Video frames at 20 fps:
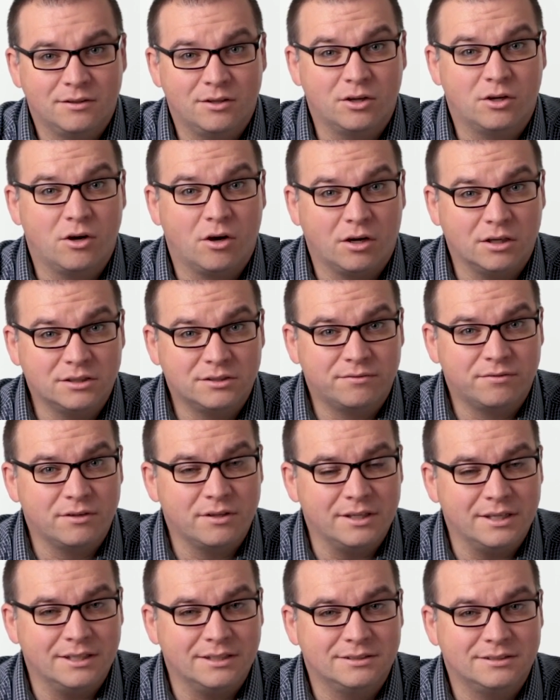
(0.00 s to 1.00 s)
The cost for
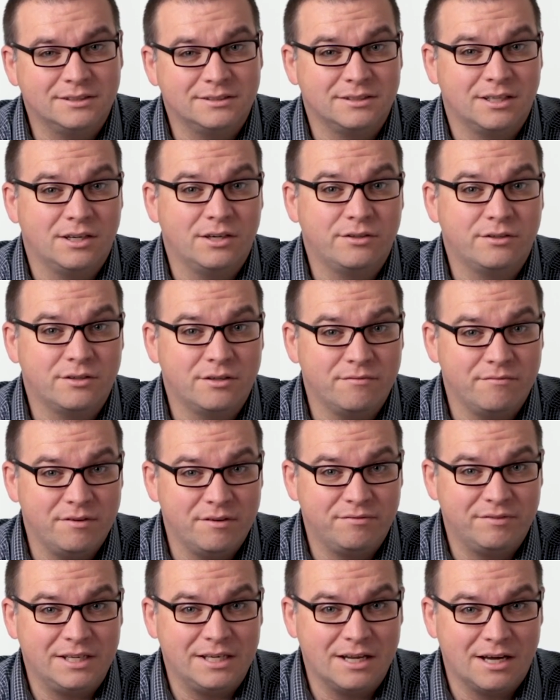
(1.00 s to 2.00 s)
this is
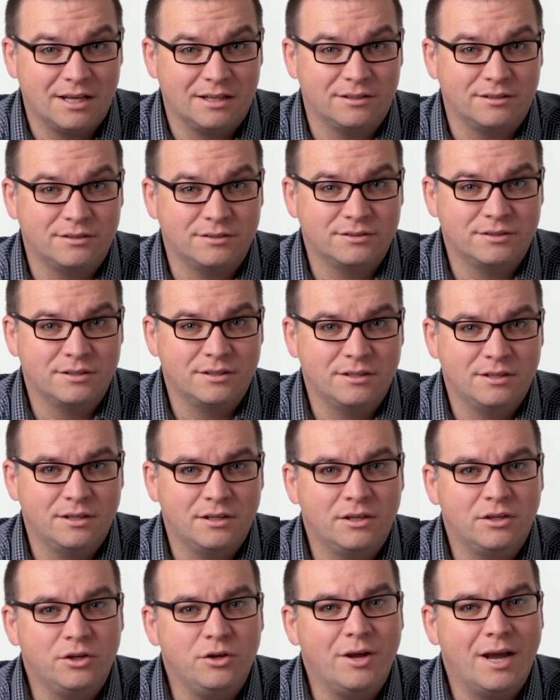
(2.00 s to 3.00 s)
$150.
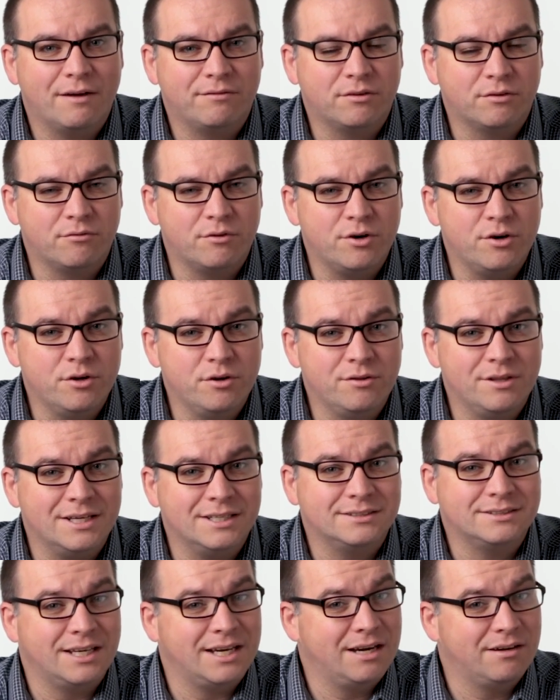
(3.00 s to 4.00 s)
You have to renew
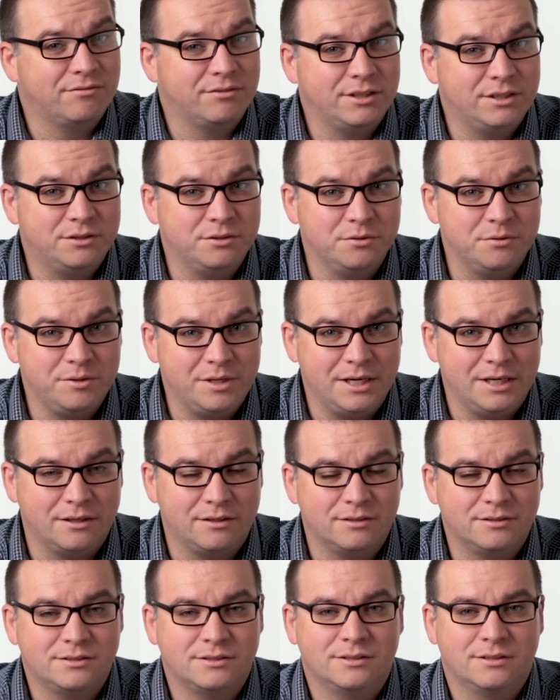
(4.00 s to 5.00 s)
this every 2
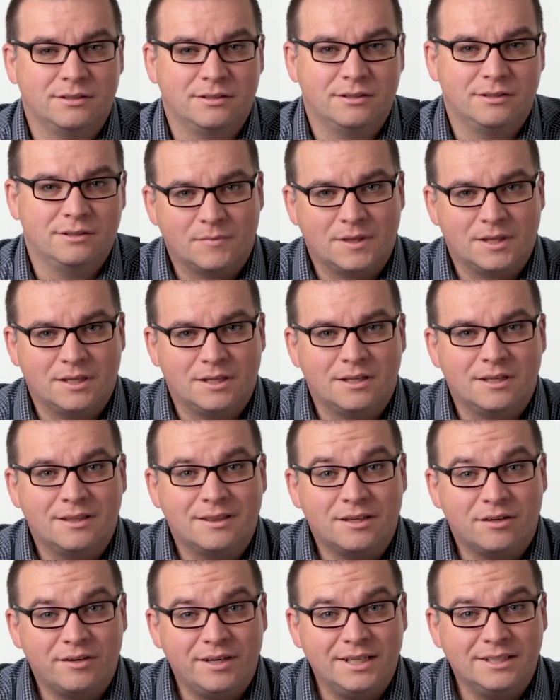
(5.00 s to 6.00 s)
years.
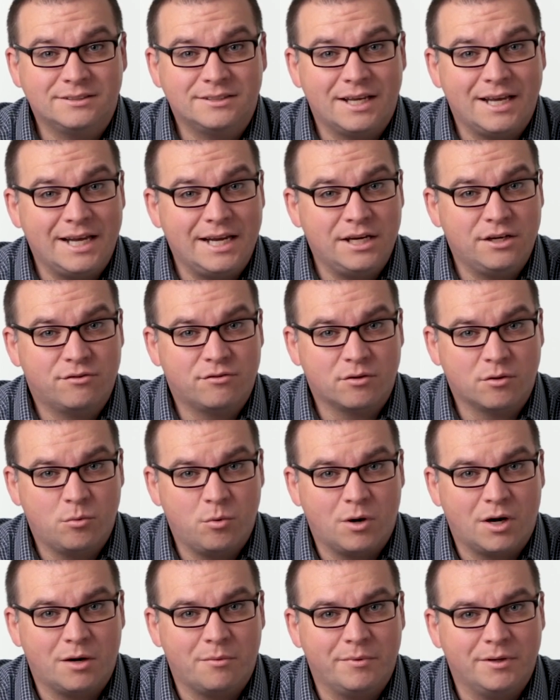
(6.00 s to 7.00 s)
There is an age
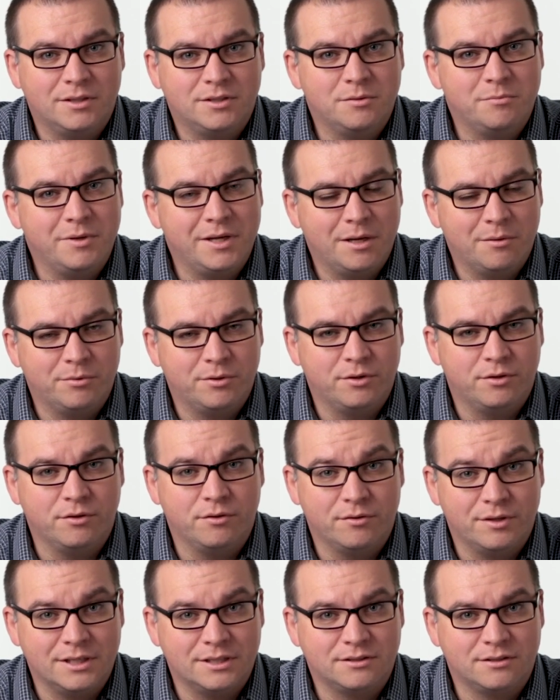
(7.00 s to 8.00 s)
requirement to be able to
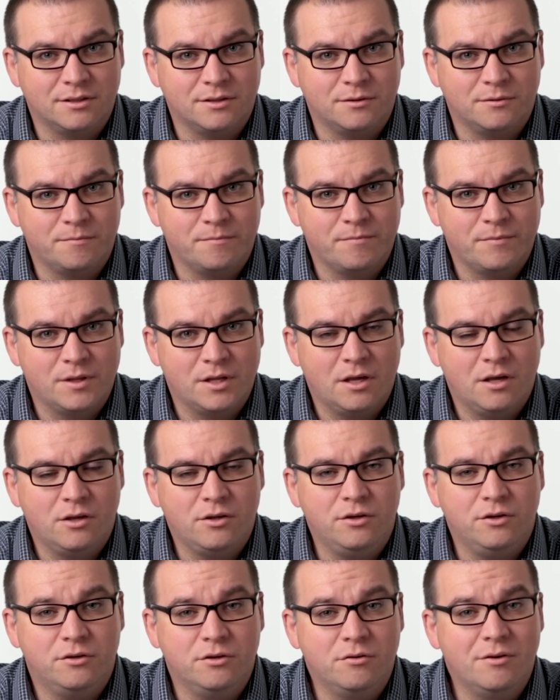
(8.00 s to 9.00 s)
do this, though.
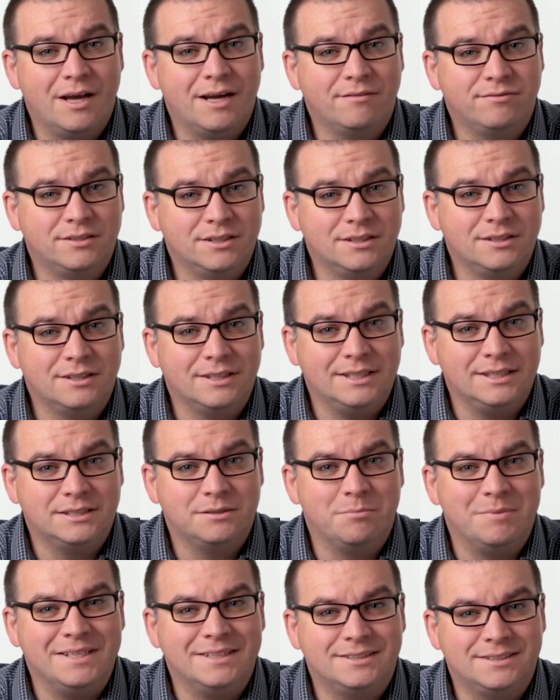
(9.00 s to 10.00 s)
You do have to at
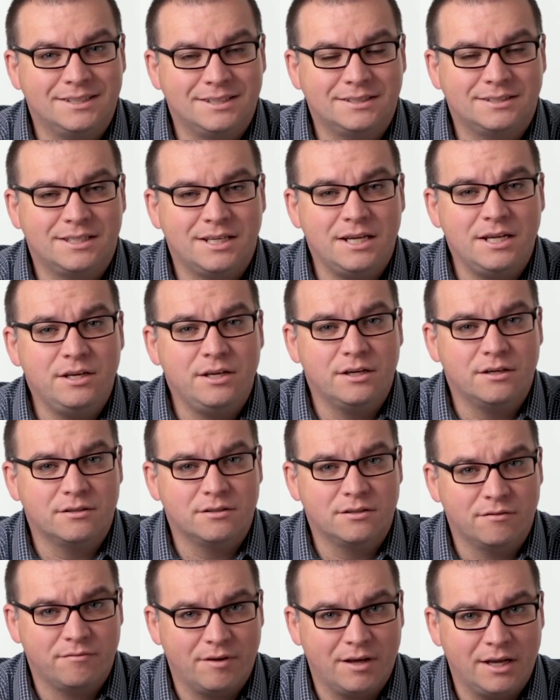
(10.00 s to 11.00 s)
least be 16
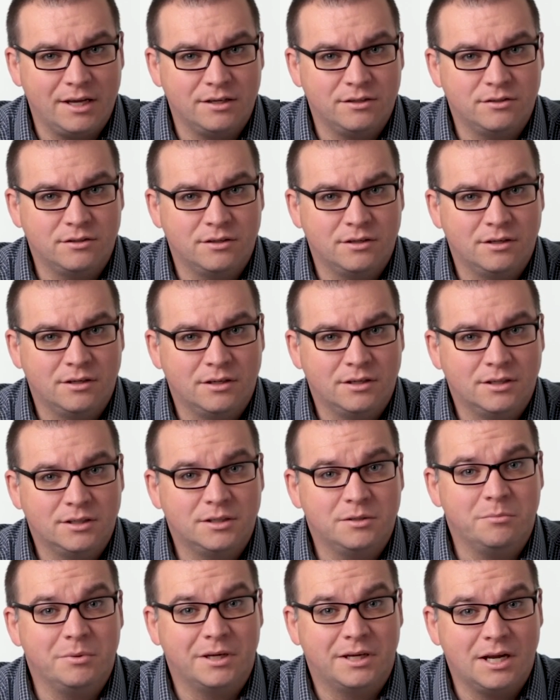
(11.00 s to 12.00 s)
years of age
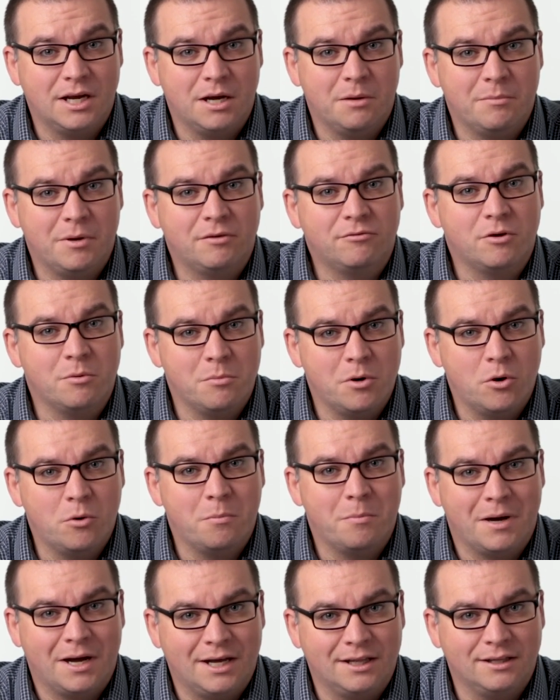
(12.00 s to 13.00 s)
to become a
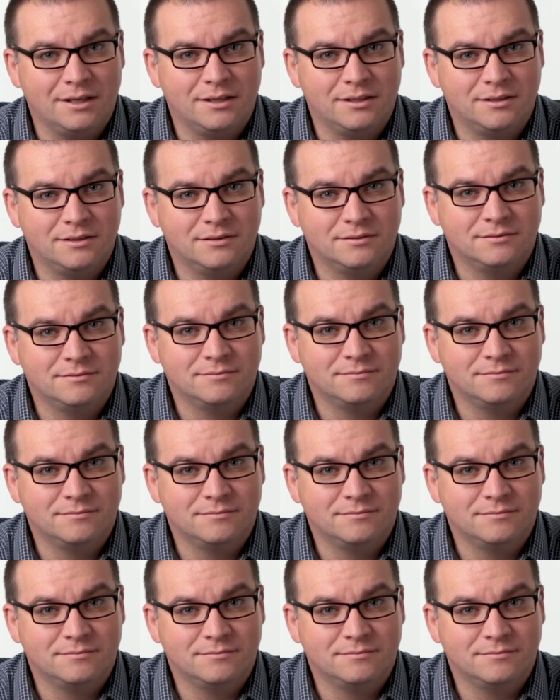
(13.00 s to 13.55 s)
remote pilot.